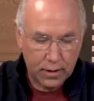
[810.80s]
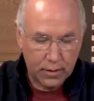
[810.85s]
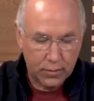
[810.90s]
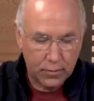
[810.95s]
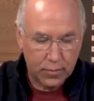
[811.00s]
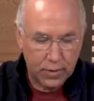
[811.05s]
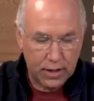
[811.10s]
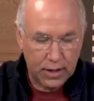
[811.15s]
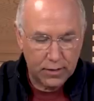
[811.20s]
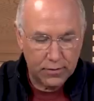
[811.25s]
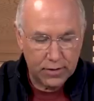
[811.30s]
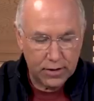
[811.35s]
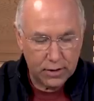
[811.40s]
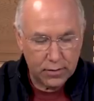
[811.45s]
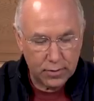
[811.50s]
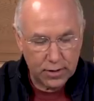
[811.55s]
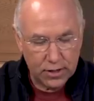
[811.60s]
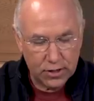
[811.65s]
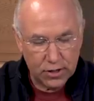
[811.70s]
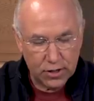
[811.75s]
we have a
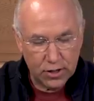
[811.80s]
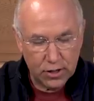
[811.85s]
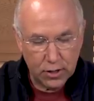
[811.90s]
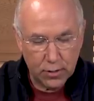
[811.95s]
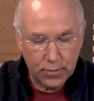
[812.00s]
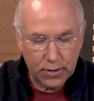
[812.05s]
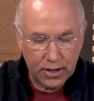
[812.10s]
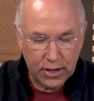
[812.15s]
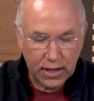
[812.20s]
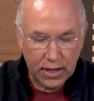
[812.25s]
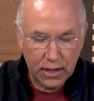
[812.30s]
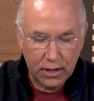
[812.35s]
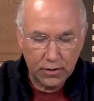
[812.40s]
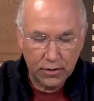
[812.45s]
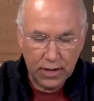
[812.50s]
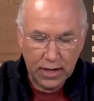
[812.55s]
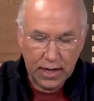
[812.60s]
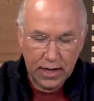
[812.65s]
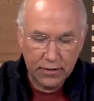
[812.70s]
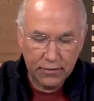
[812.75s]
question here about how
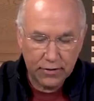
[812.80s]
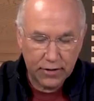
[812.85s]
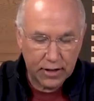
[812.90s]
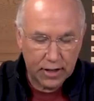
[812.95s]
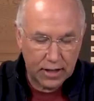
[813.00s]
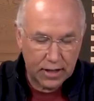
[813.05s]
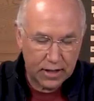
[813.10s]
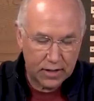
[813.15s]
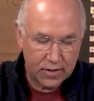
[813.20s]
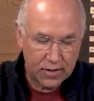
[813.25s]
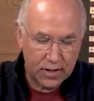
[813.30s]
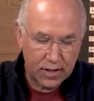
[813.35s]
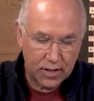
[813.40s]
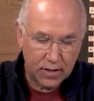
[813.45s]
do Africanized